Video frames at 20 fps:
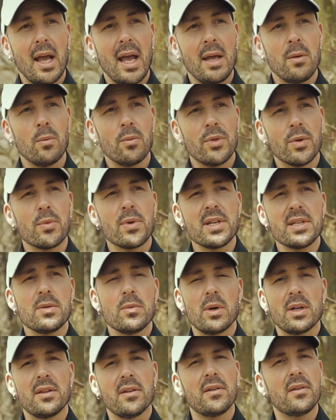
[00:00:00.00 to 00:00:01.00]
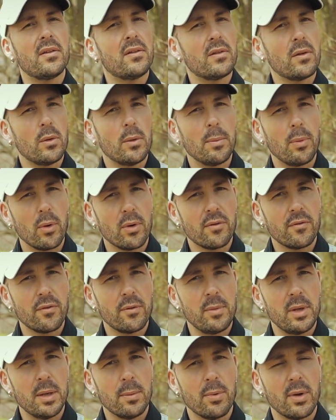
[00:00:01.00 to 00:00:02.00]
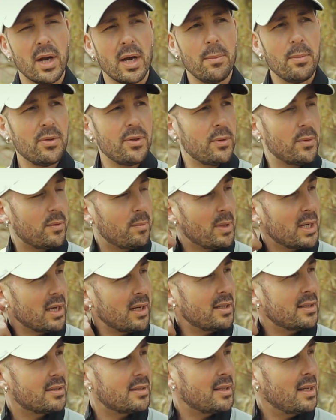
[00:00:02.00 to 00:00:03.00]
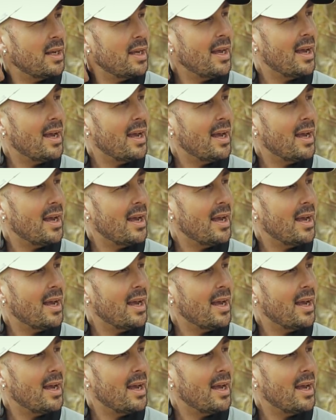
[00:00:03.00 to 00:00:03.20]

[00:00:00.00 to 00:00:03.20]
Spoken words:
And the reason why this is so important for me to bring up with you is because